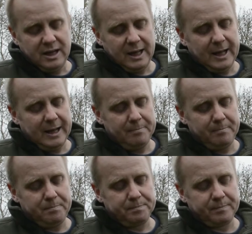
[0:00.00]

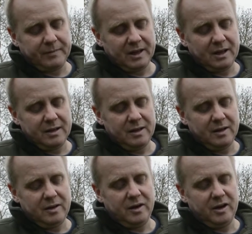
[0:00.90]

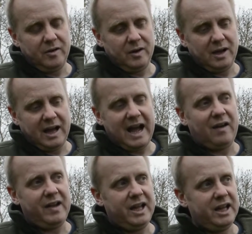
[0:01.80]
You know,
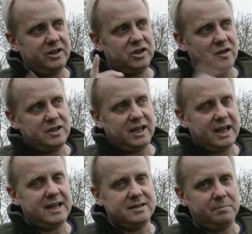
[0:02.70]
out here shooting
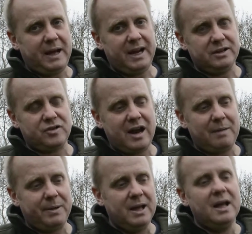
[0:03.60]
against a pellet
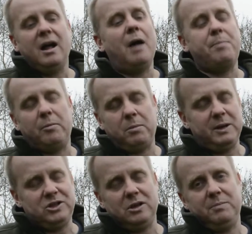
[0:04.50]
trap, I probably
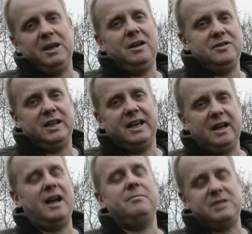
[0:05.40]
should be using it.
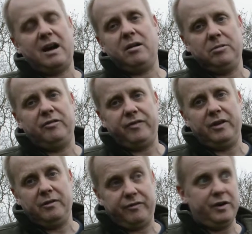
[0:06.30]
I am terrible
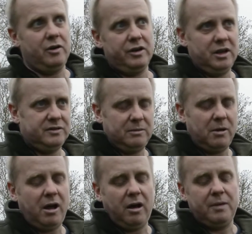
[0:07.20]
for not using
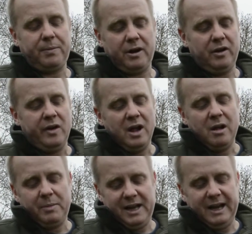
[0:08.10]
my eye pro,
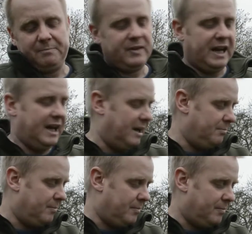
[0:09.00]
but yeah,
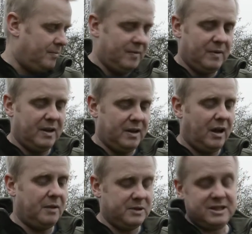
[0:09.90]

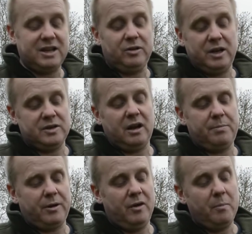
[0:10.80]
I would still use eye
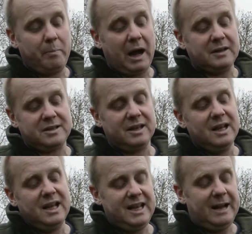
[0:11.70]
pro. But
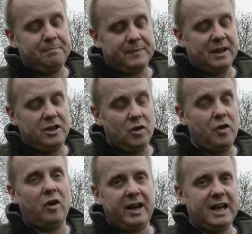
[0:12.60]
yeah, you're
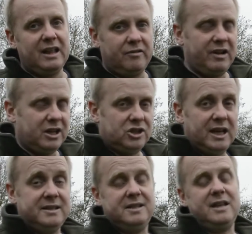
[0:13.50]
not going to get the
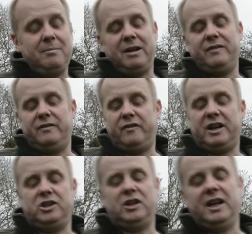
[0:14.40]
ricochets, the same level of
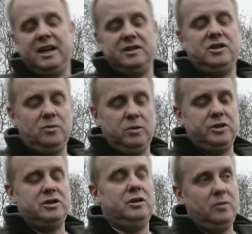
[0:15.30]
ricocheting as you would
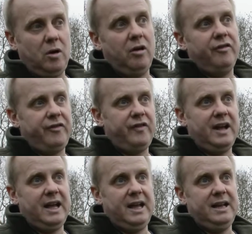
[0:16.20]
do off
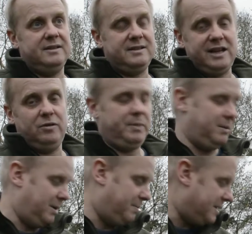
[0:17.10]
a steel
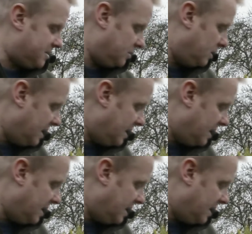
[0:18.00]
BB pistol.